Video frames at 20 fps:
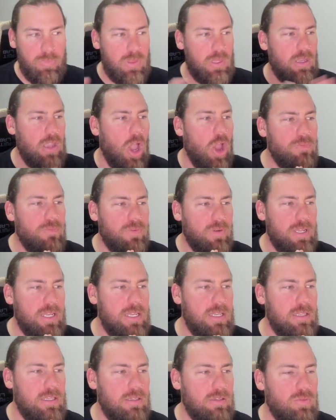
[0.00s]

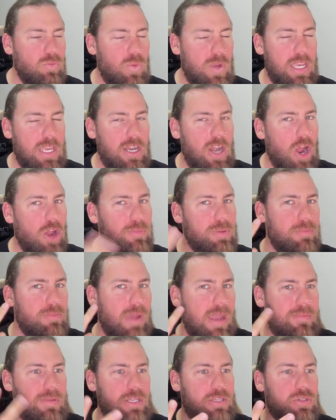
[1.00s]
Hopefully we can open
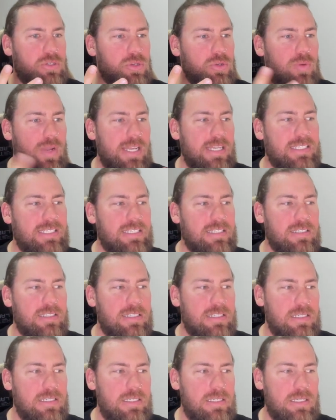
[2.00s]
maybe 2
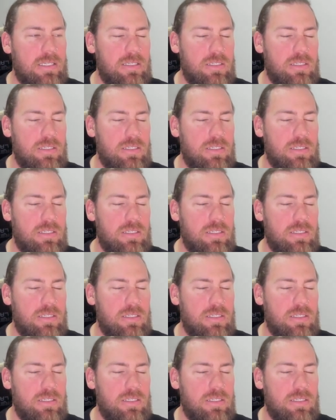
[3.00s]
instances.